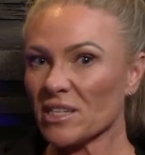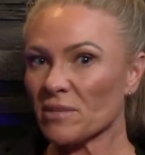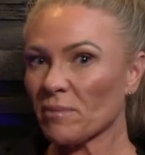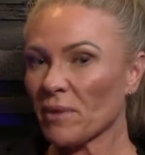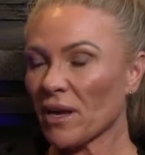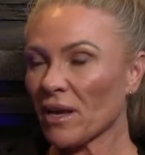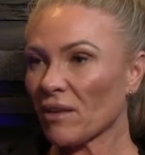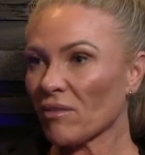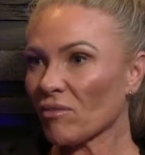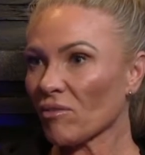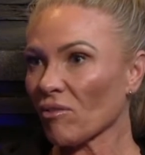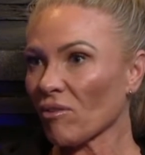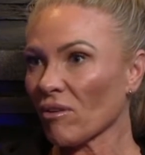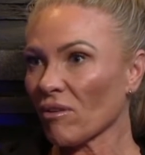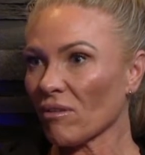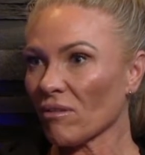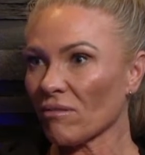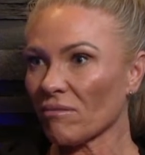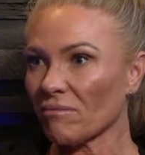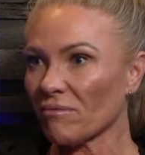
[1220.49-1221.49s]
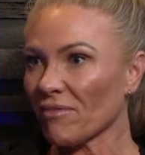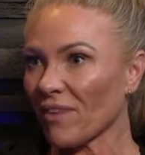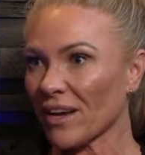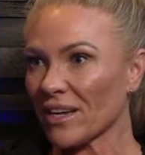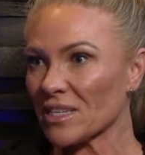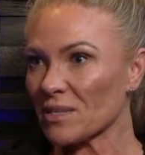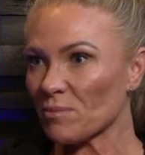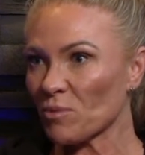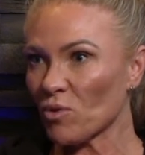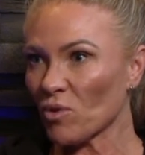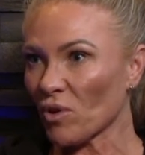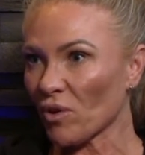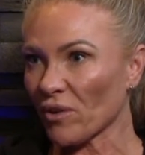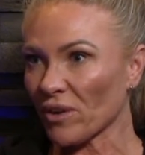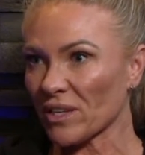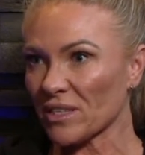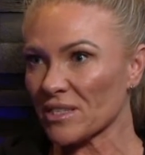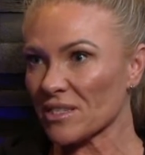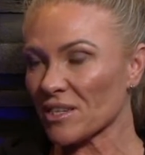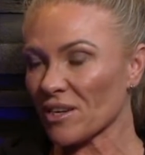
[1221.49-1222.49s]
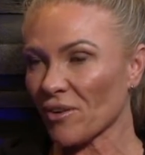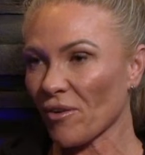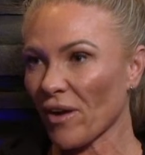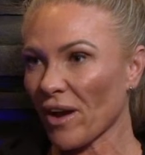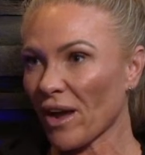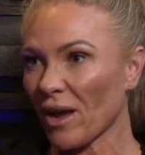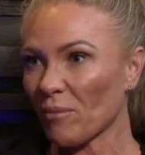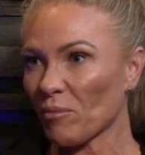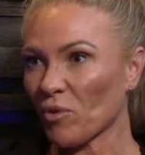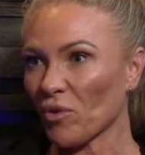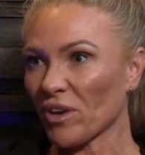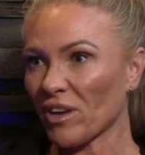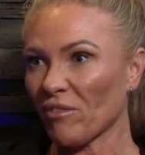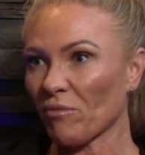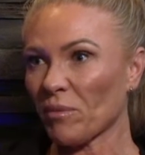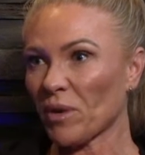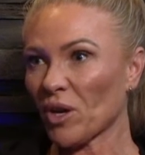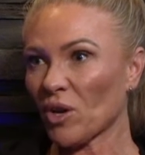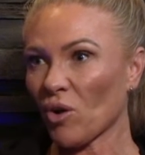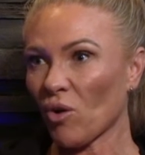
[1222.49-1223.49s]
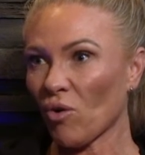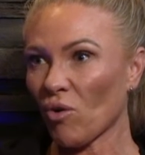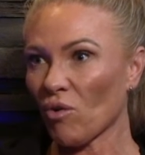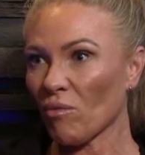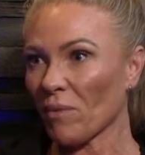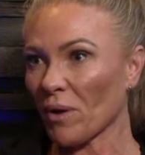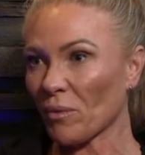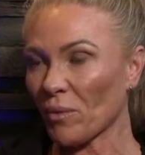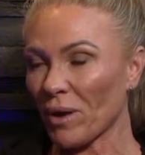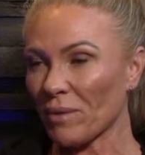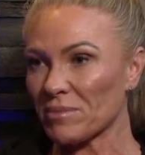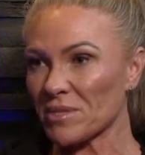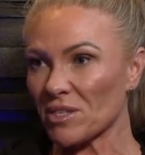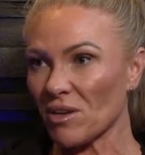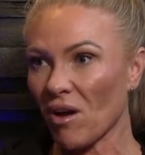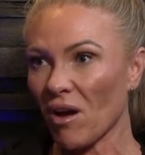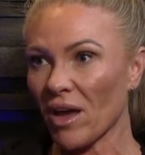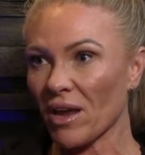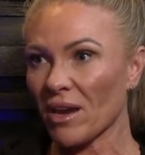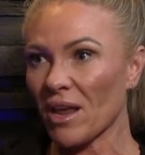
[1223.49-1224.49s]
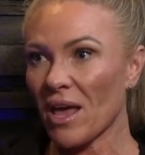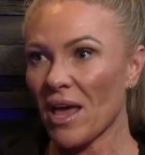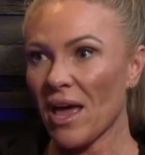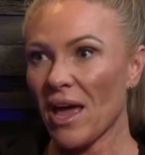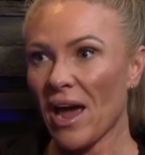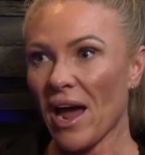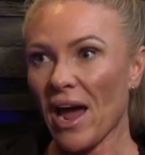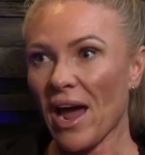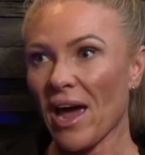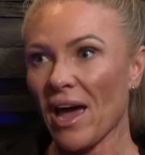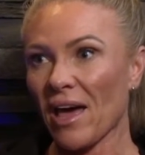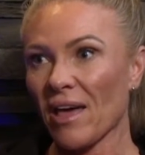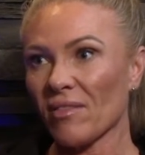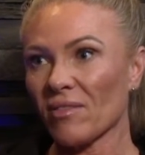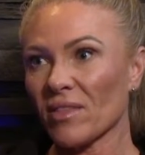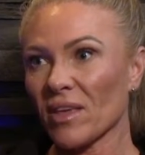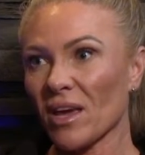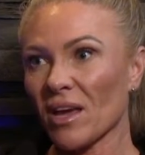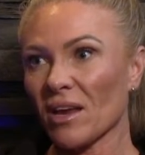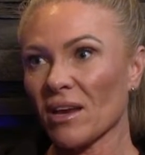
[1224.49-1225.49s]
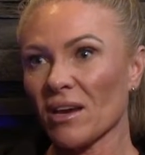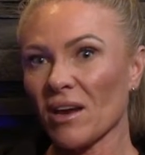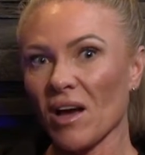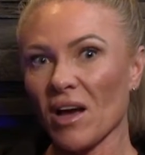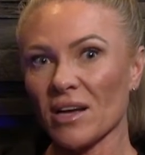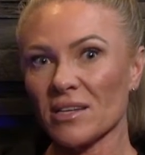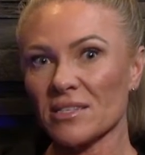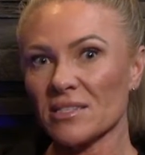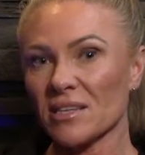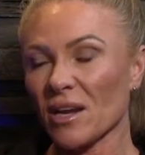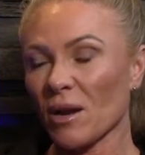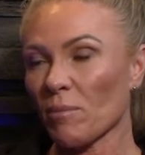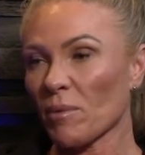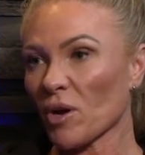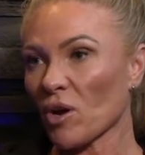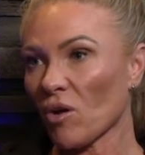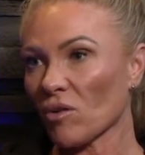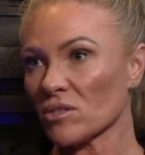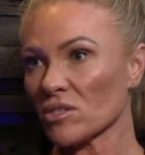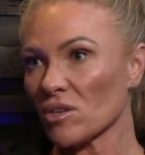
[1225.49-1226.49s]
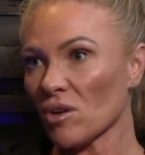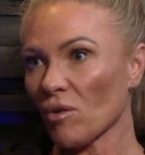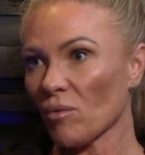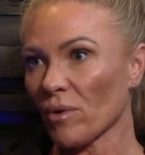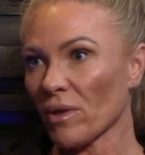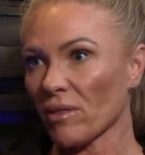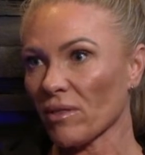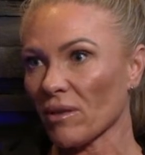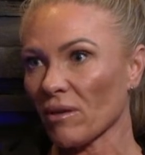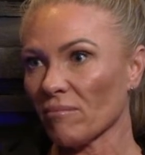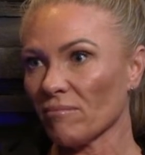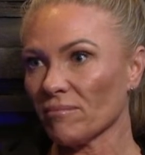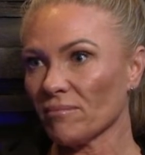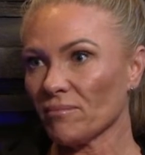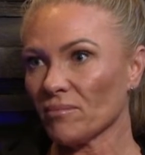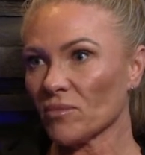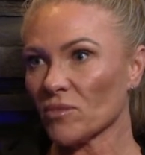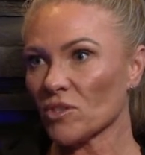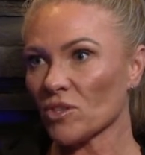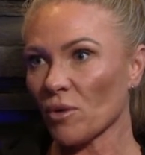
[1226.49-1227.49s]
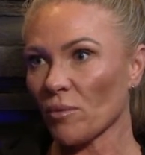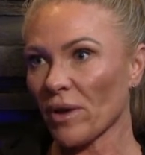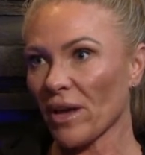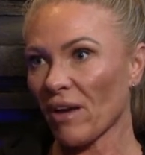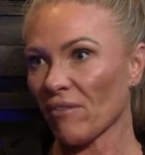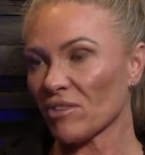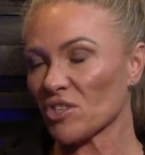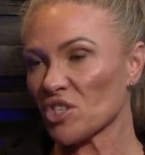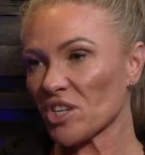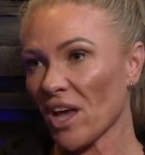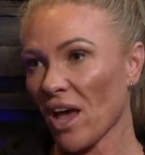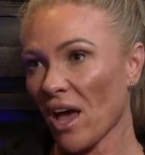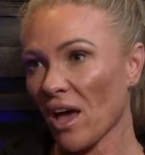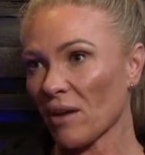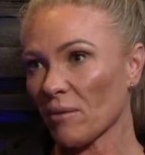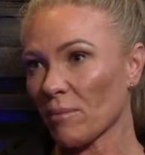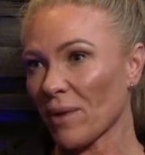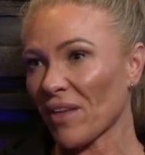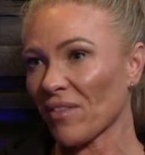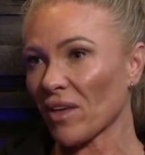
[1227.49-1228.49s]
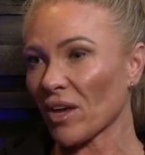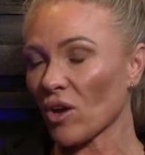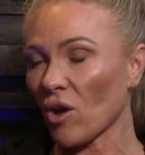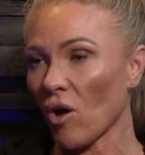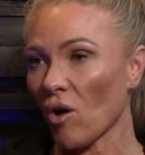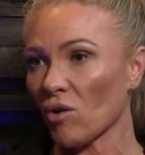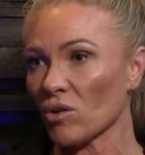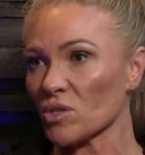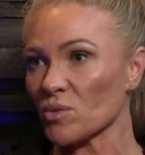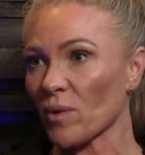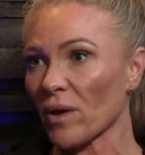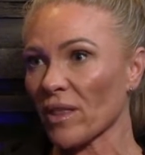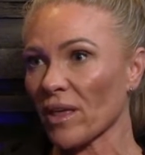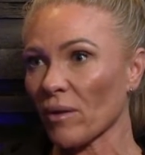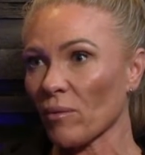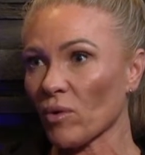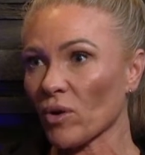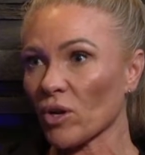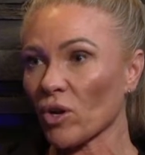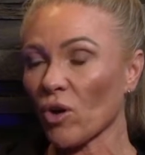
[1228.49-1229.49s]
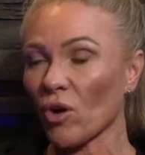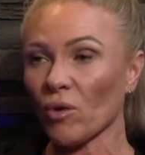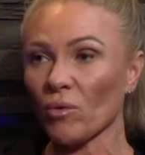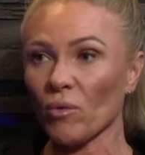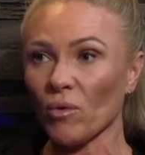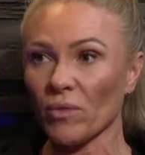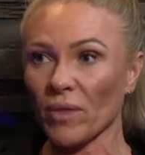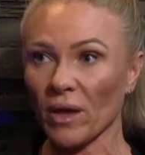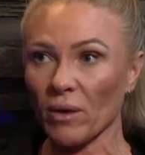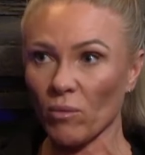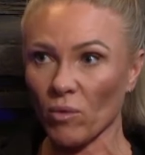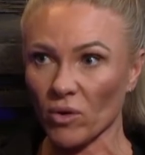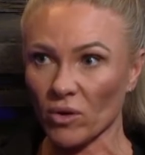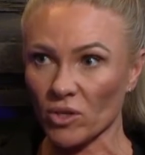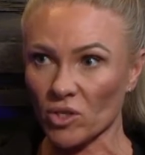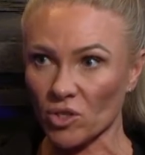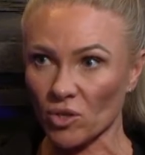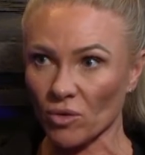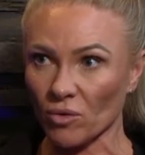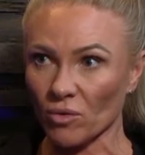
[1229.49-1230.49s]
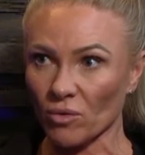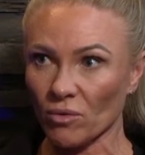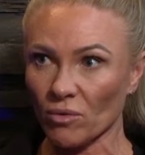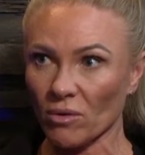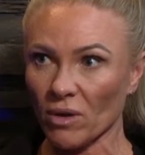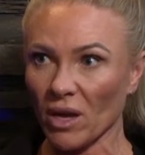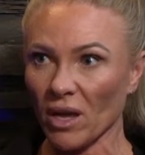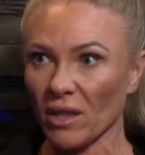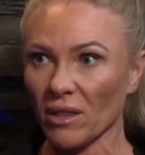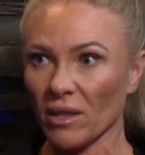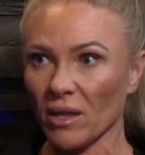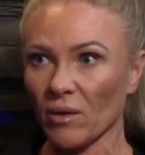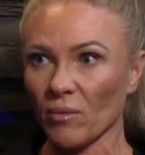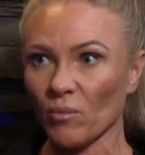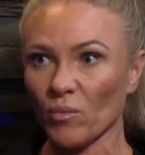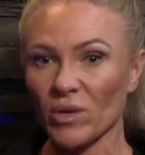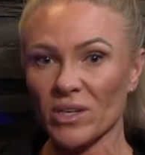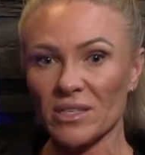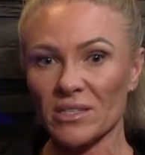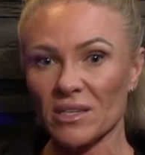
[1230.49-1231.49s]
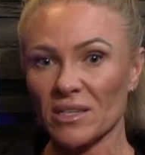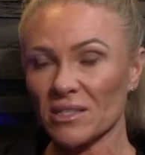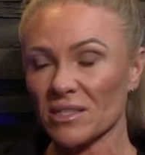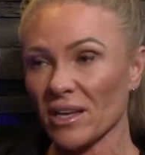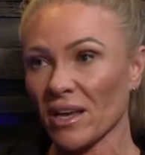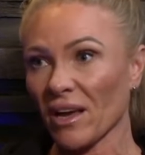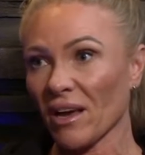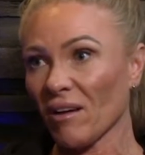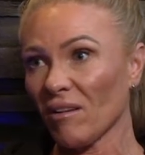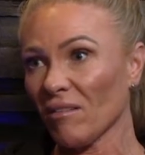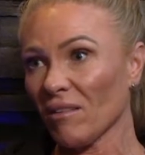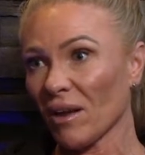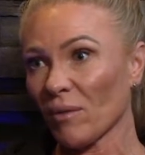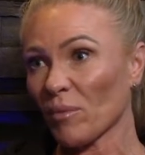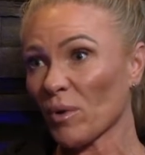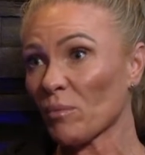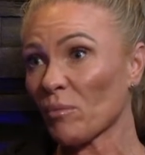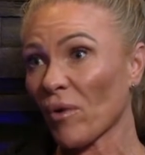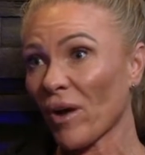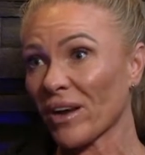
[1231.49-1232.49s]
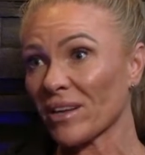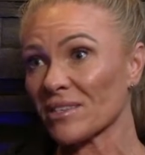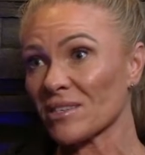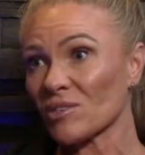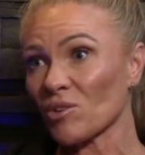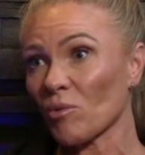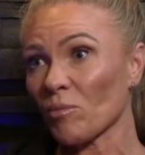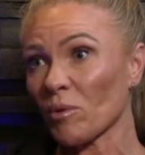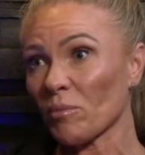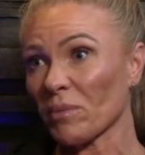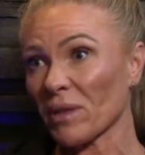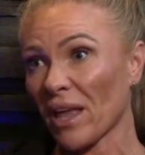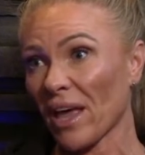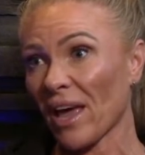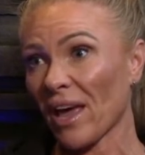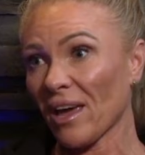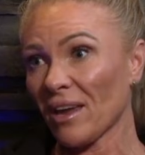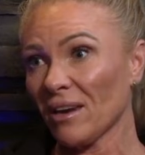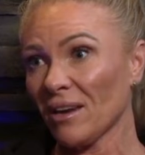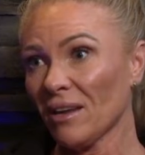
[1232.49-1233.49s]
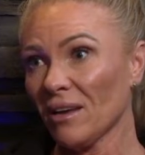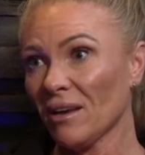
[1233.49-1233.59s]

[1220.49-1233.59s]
me through Facebook or Instagram or give me a call, my website, and then I set up a consult with them. So we have a chat about their goals, where they want to go, what they want to do, and then we sit down and we brainstorm a plan